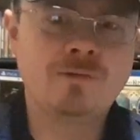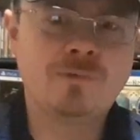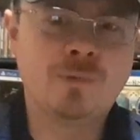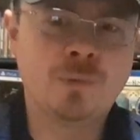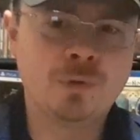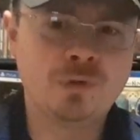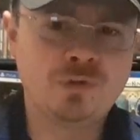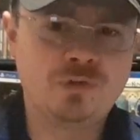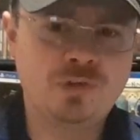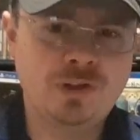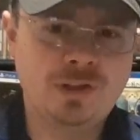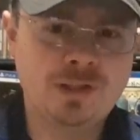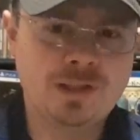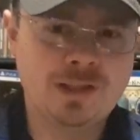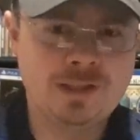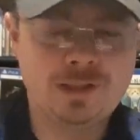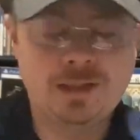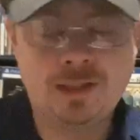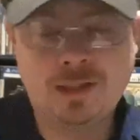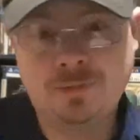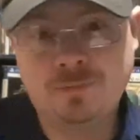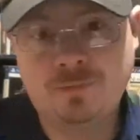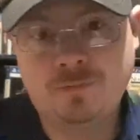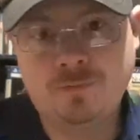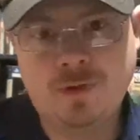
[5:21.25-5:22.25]

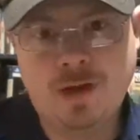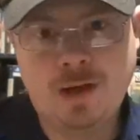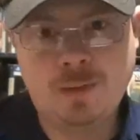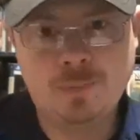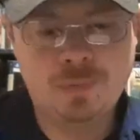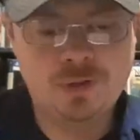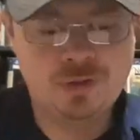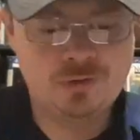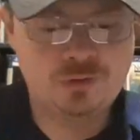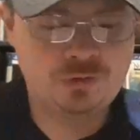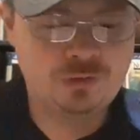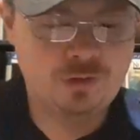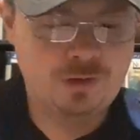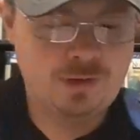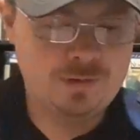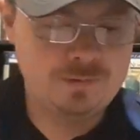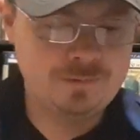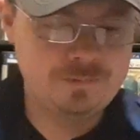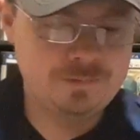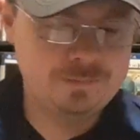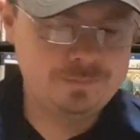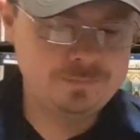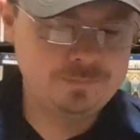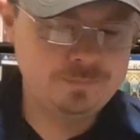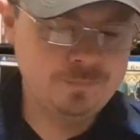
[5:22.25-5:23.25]
$14.99, $5
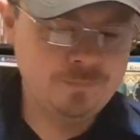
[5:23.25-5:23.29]
off.